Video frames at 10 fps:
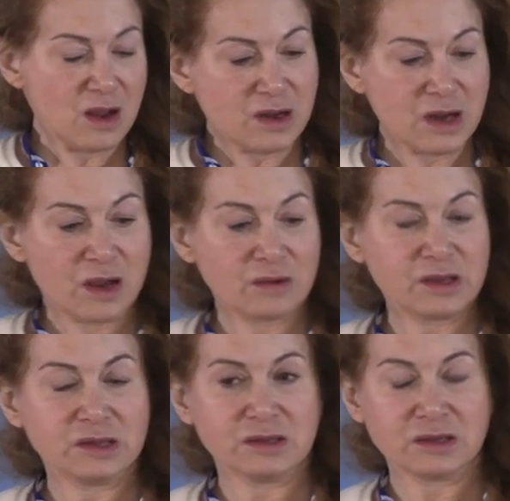Now,
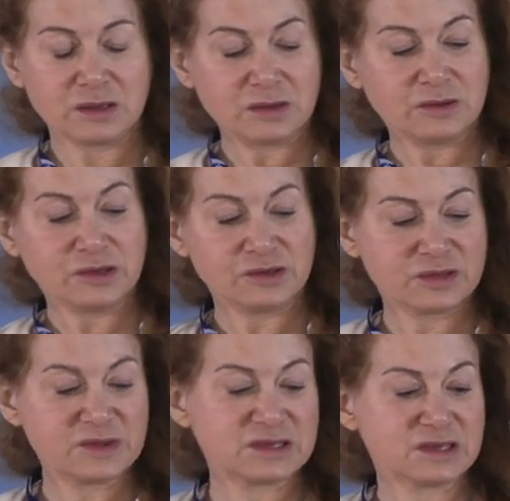in the
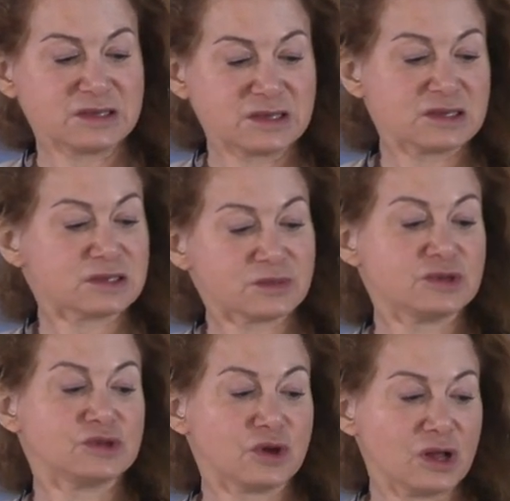news business, this is
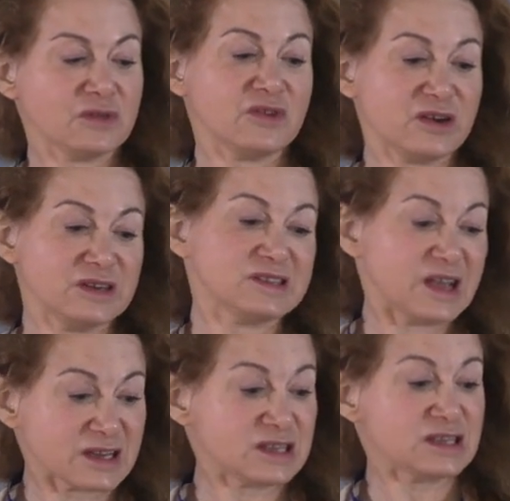what you call a very
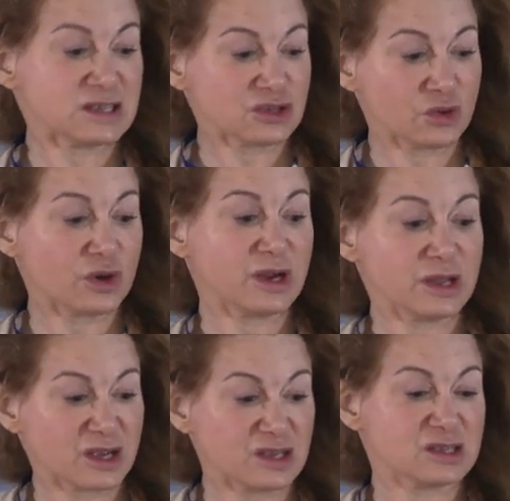sexy story
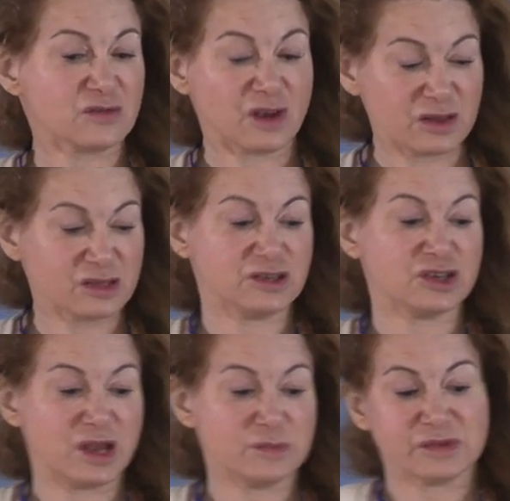because of all the
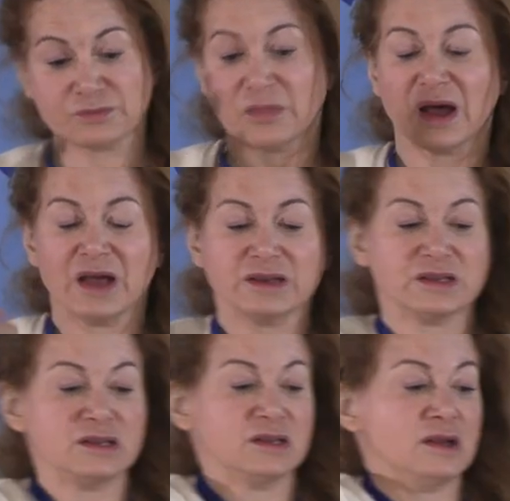James
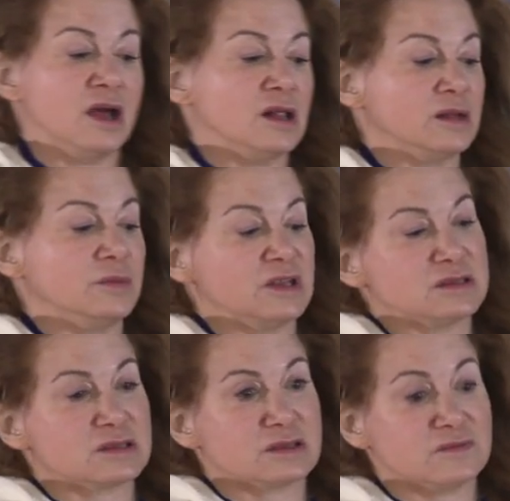Bondian
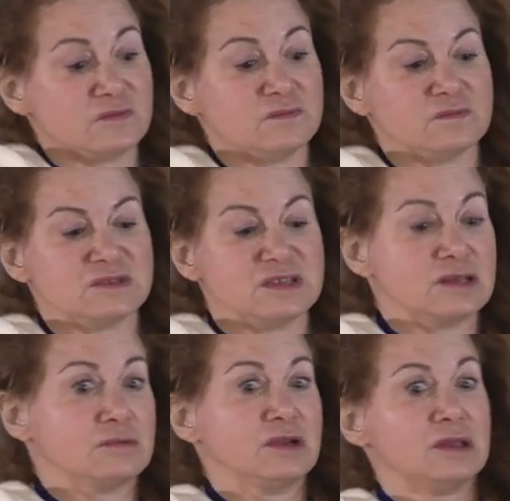elements of
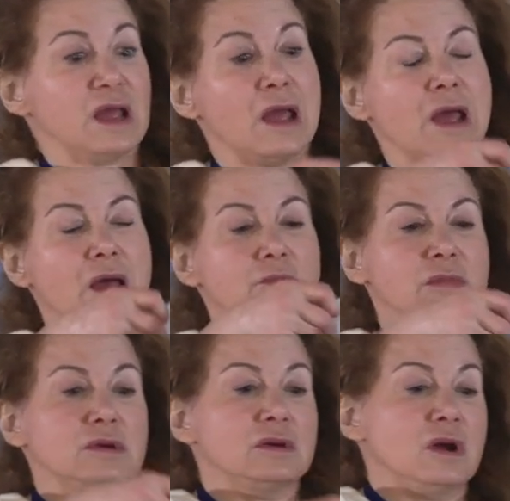secret lab
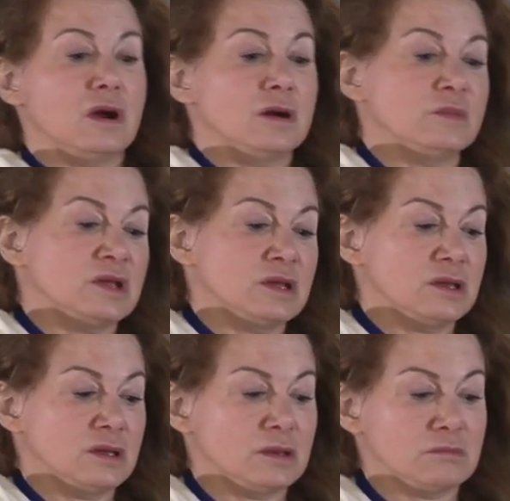and
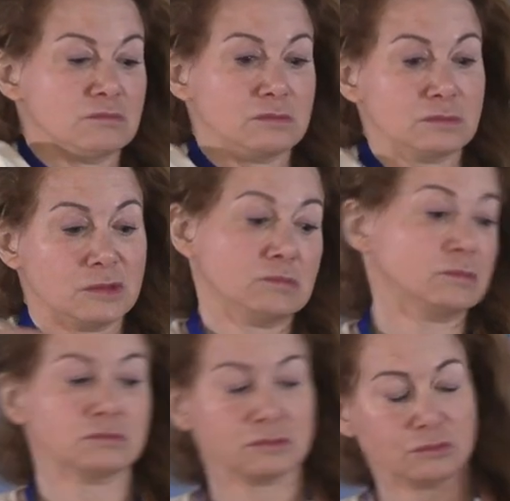army and
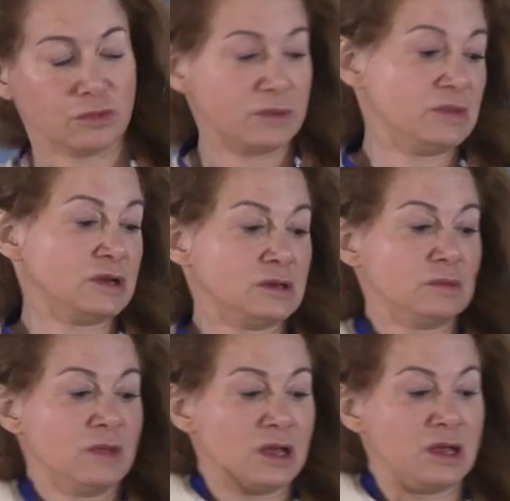women and
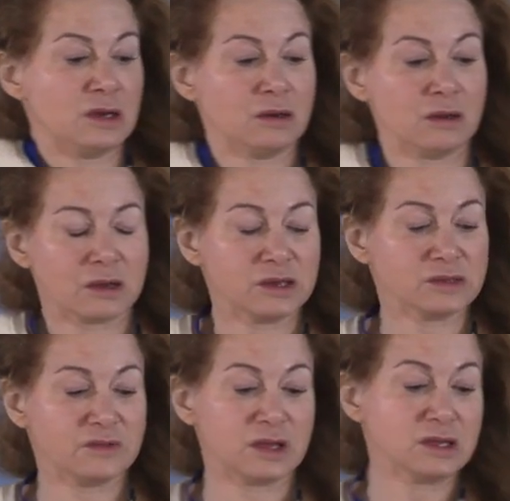the men and all kinds
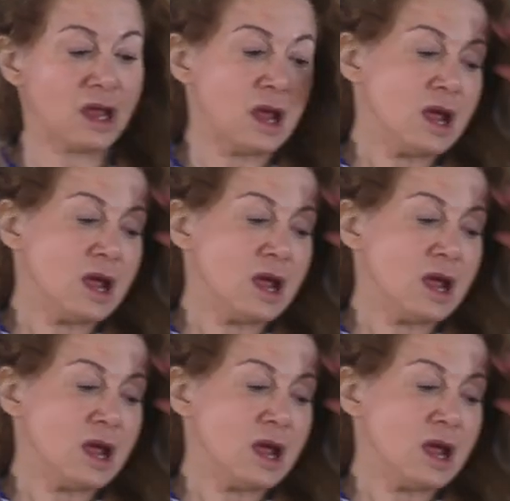of things.